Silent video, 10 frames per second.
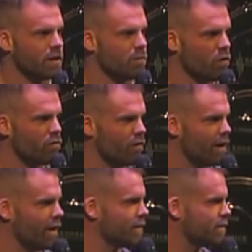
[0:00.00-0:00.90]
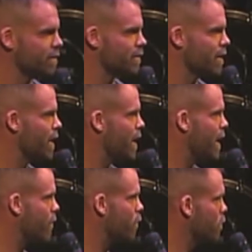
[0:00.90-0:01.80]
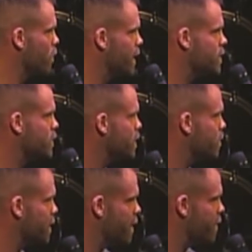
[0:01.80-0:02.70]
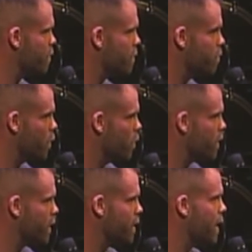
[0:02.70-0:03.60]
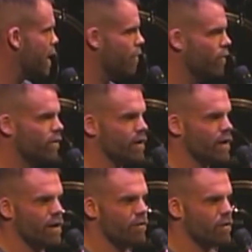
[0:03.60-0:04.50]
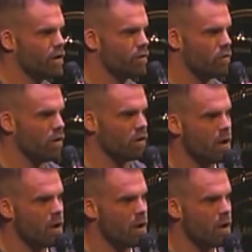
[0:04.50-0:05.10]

about finances, Every relationship that had ever been broken, everything I had ever done wrong,